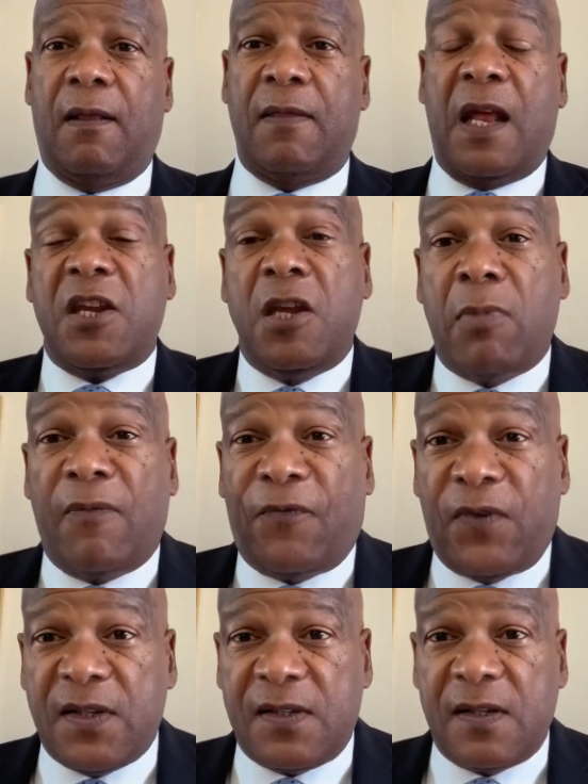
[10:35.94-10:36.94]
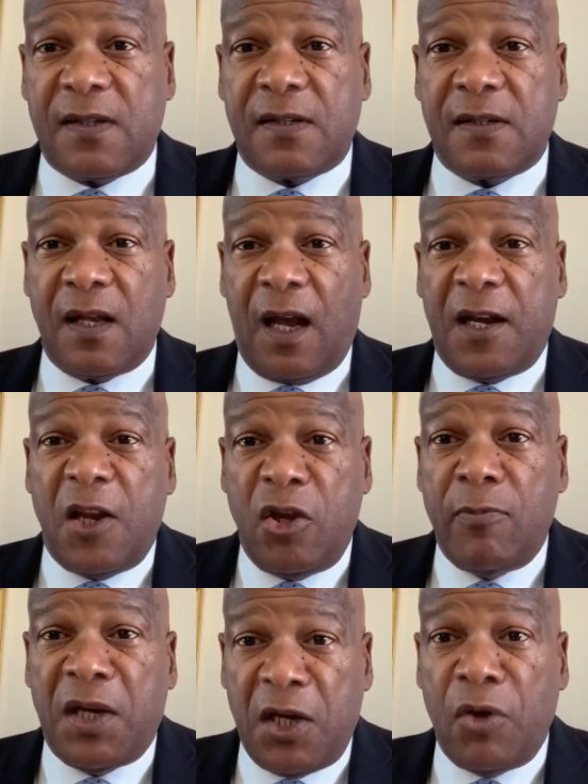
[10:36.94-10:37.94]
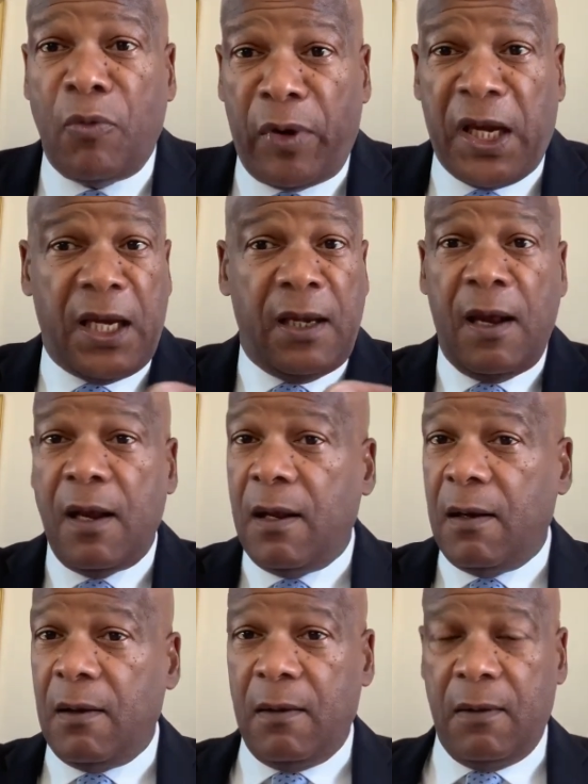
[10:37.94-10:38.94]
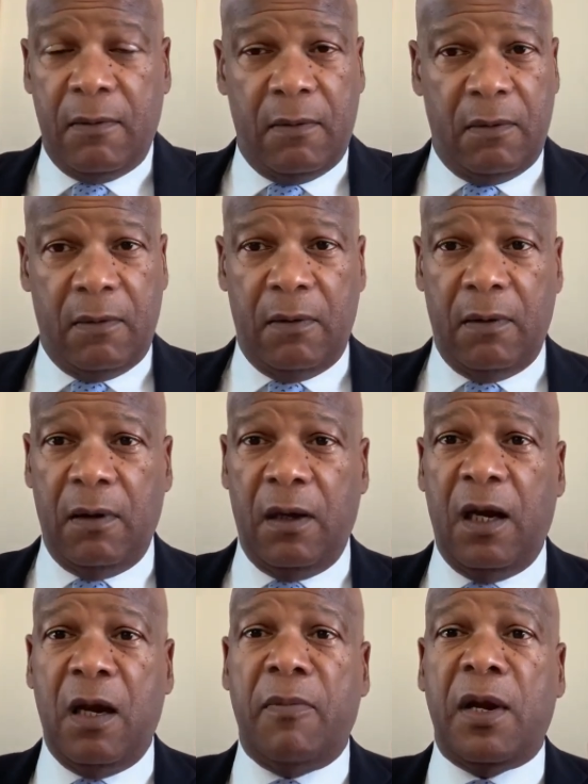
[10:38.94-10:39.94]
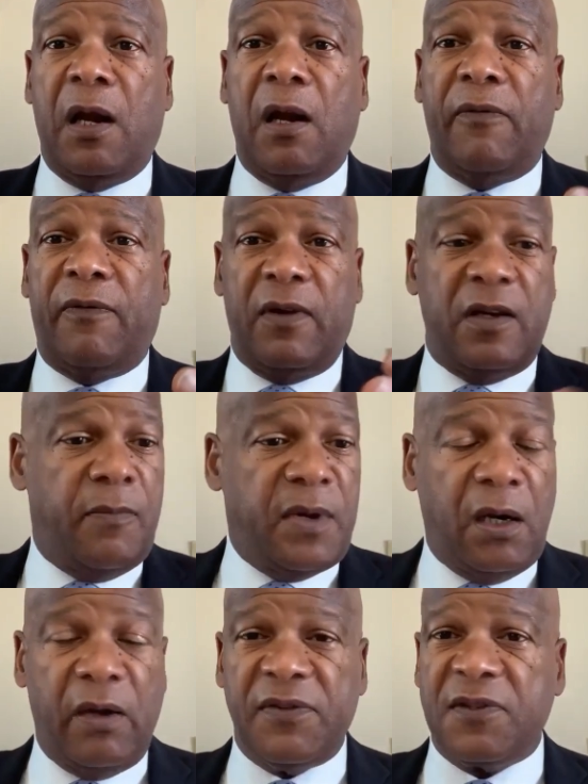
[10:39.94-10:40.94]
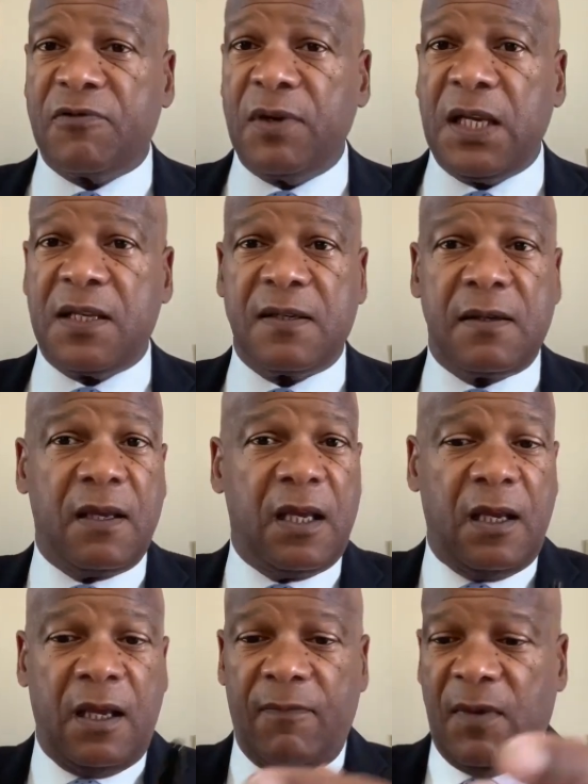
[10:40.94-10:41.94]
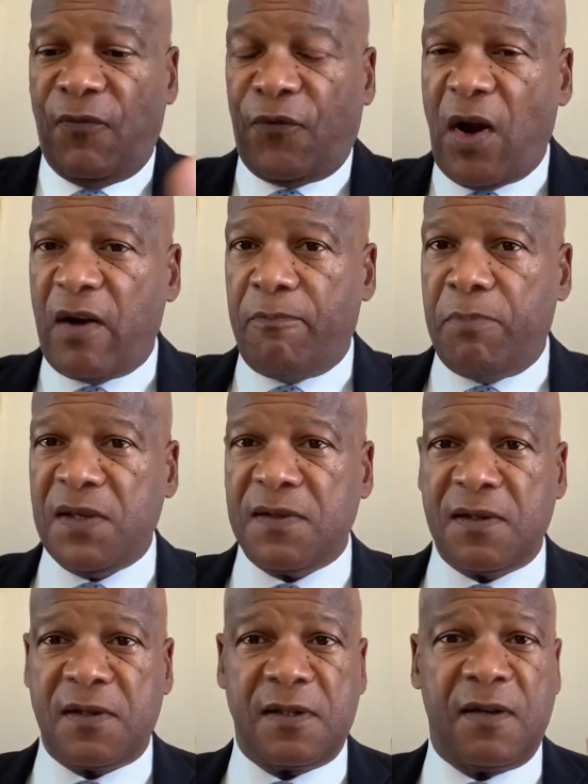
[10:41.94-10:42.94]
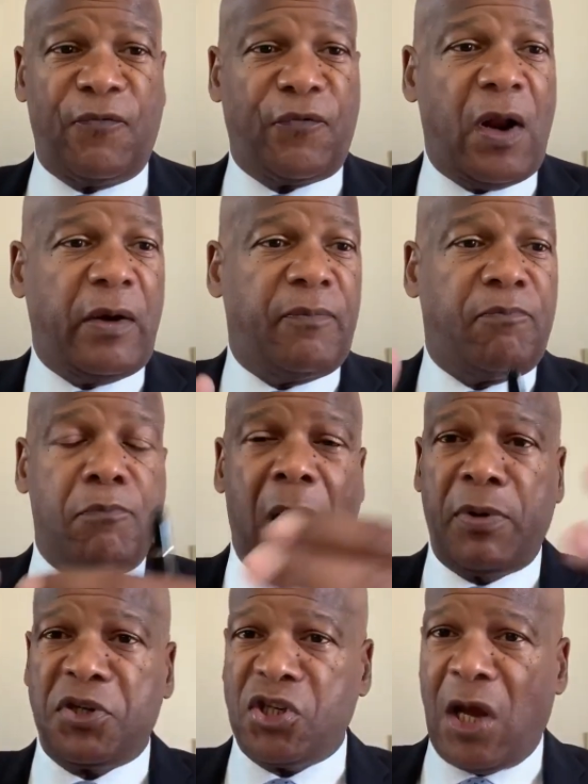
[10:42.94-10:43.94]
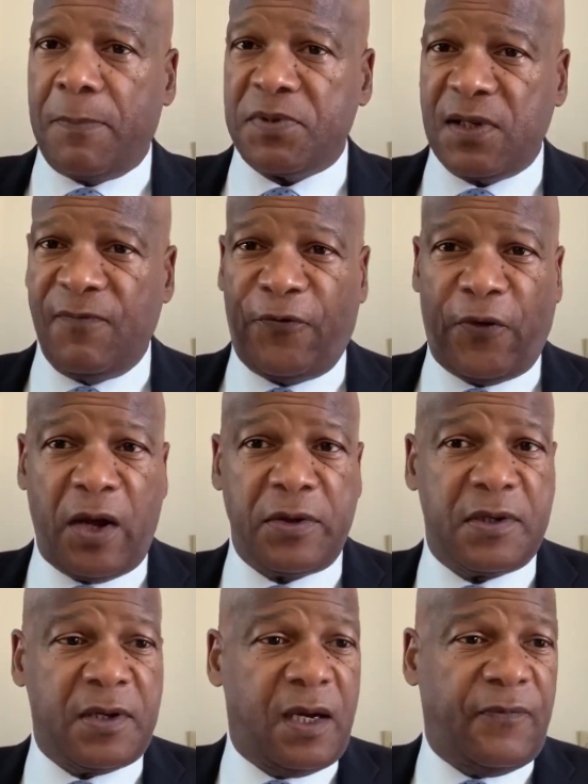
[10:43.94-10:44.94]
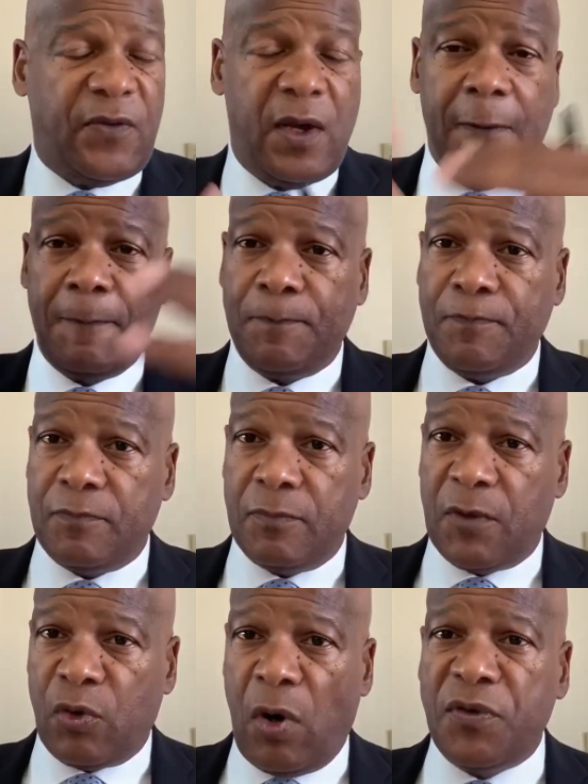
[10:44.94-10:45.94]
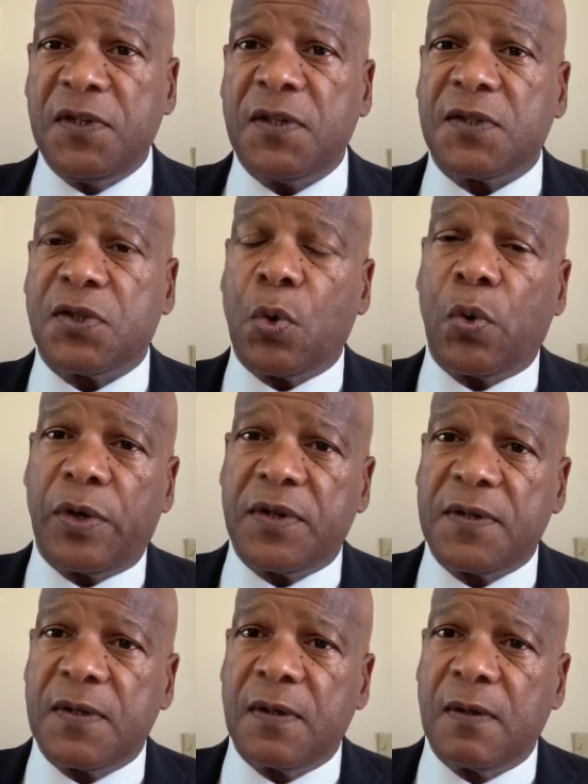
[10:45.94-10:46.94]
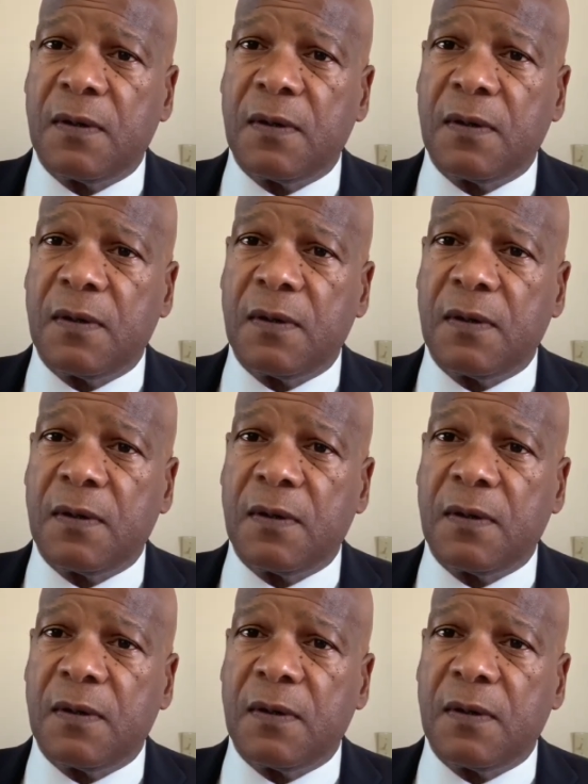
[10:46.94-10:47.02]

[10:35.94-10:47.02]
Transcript: than human feces and human urine in the middle of the street, in front of businesses, in front of barbershops, in front of grocery stores?